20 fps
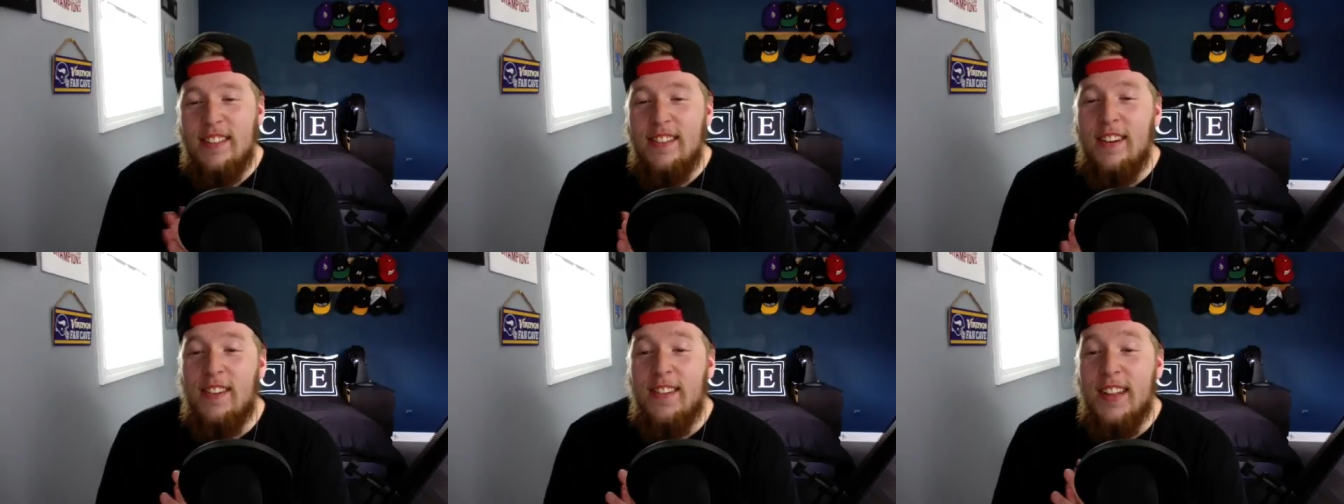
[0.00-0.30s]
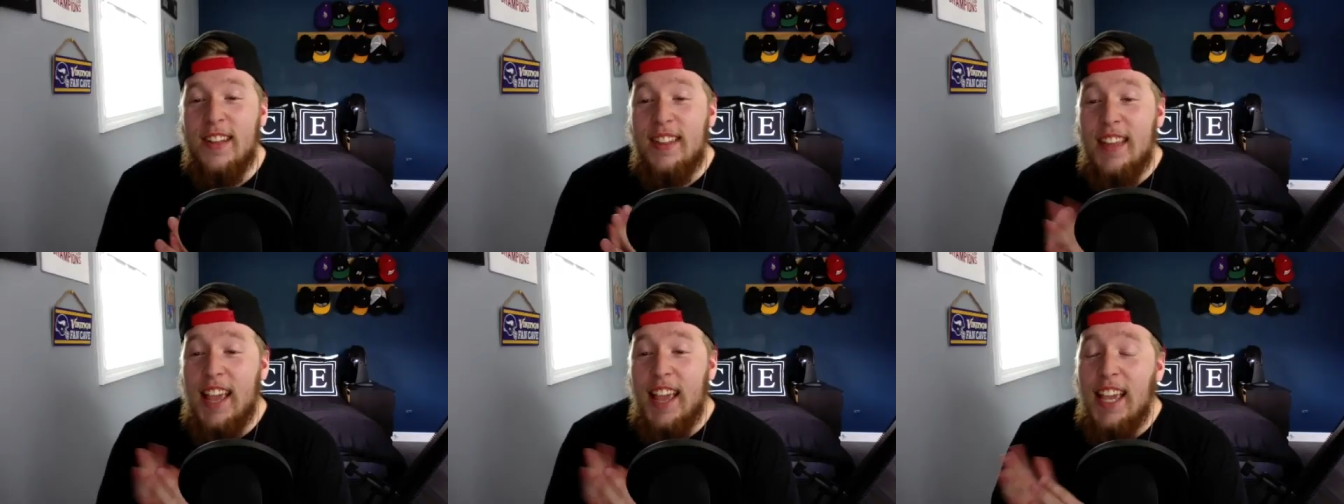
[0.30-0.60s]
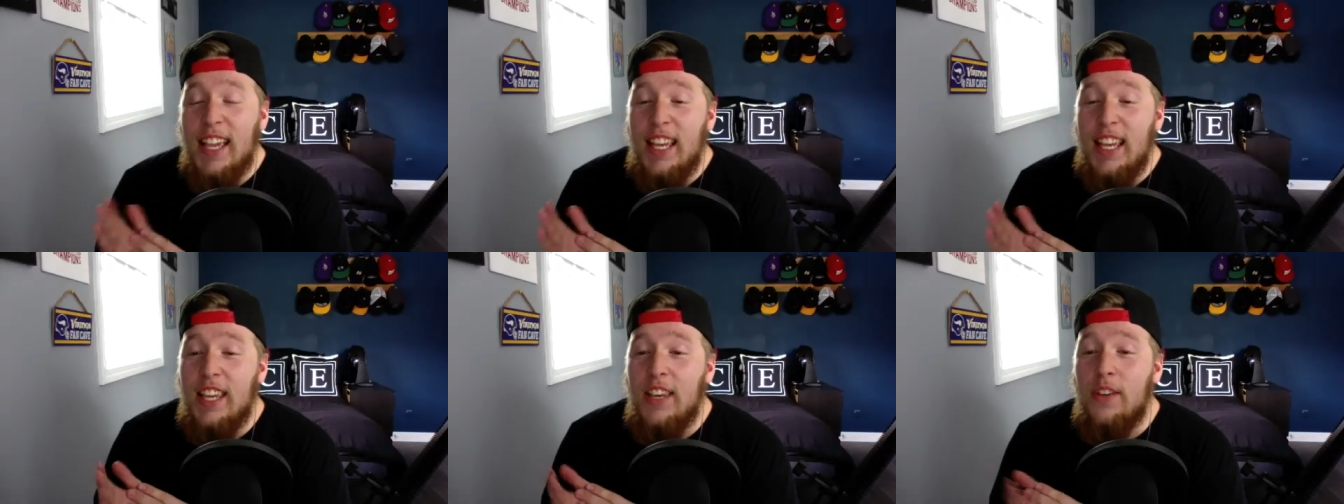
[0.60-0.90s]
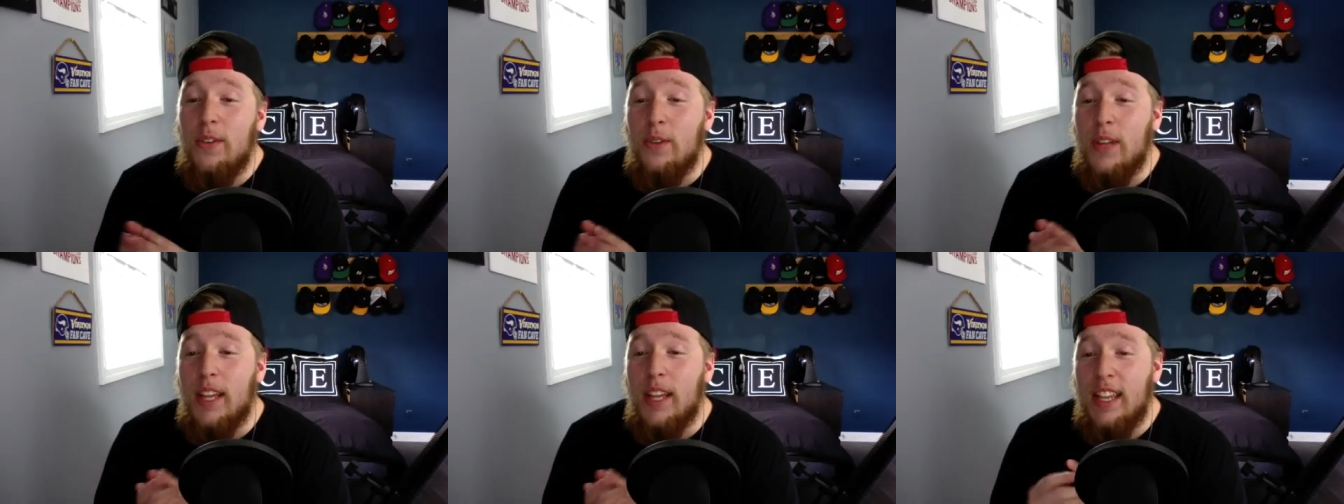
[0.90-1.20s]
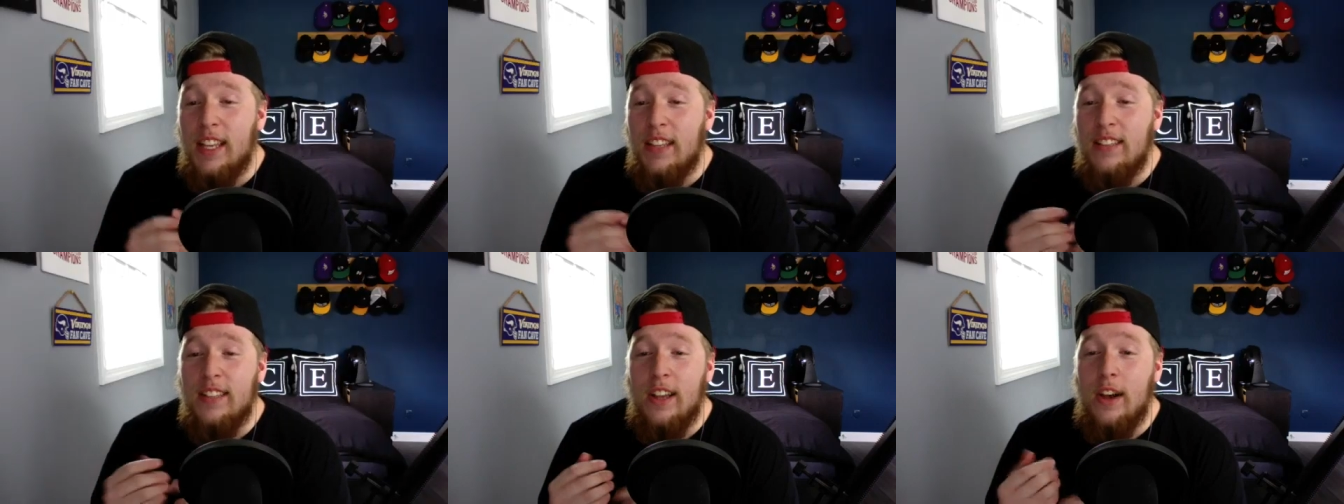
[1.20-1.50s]
No, and thank you. Like,
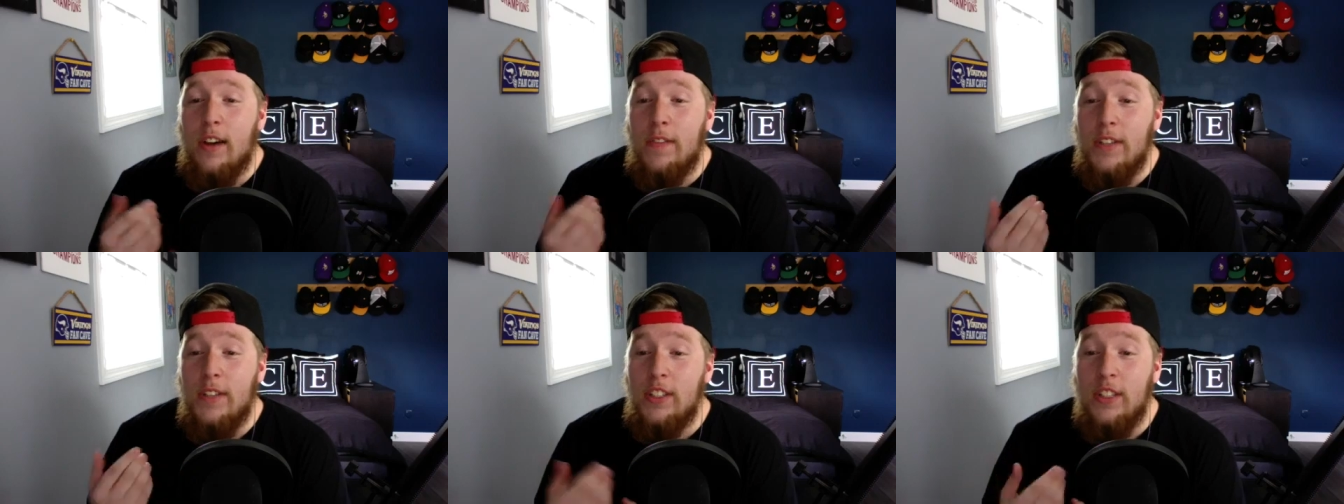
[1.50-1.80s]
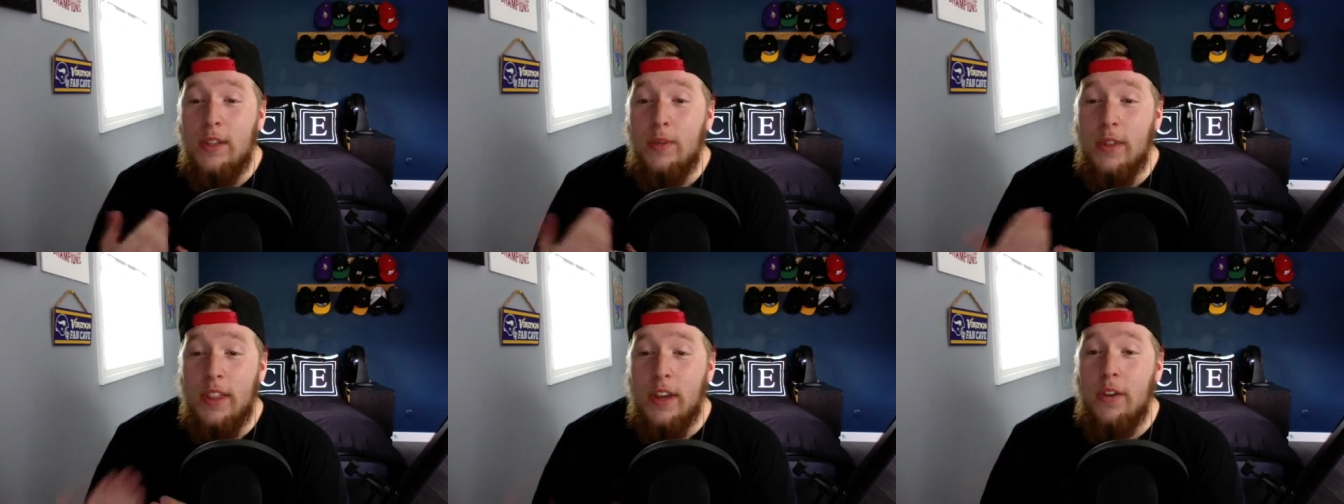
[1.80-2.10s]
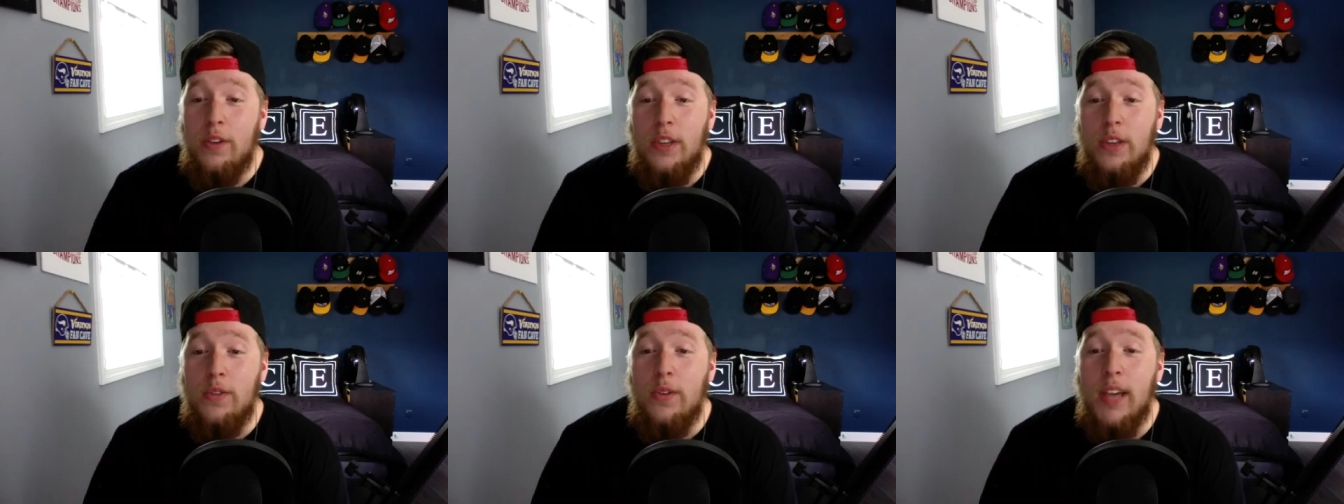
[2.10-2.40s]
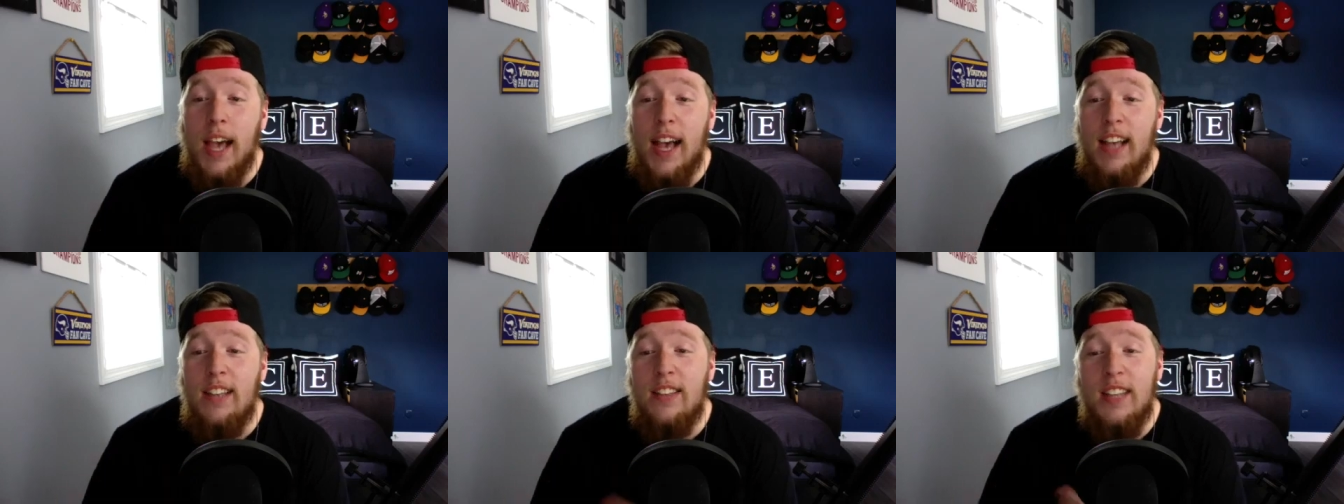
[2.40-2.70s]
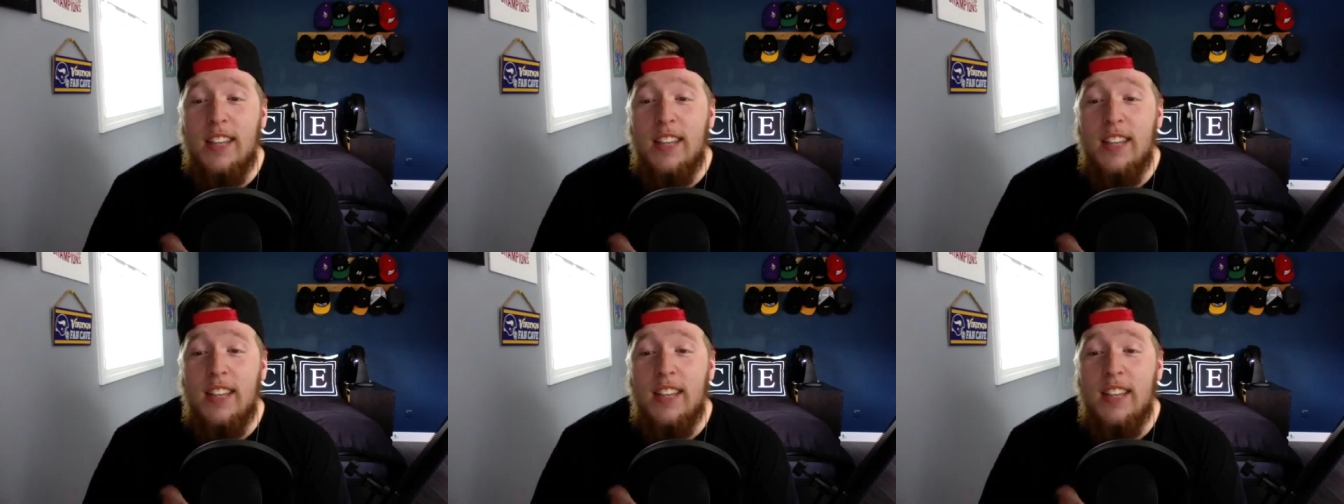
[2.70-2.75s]
because obviously without you guys,